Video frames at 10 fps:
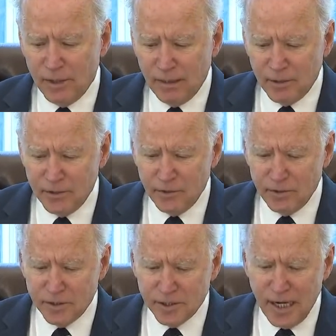what I'm going to
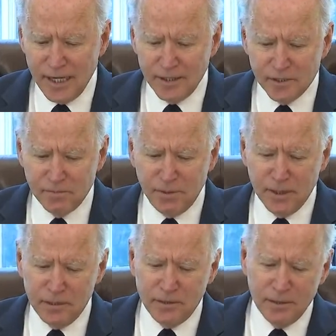do is sign this
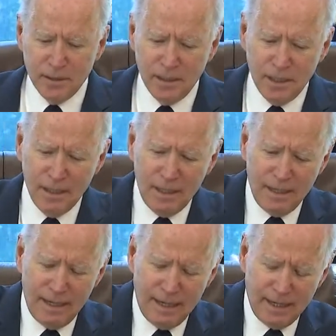bill
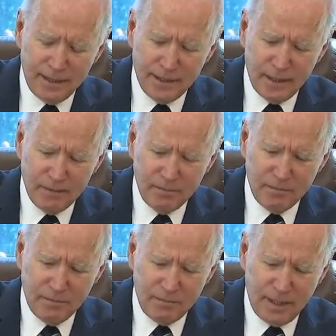and uh,
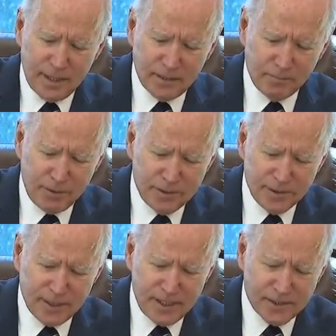make the
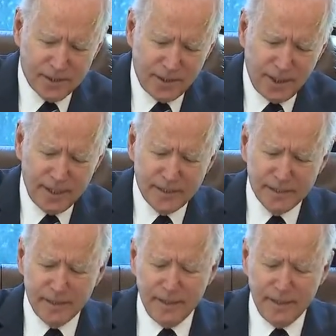presentation tonight.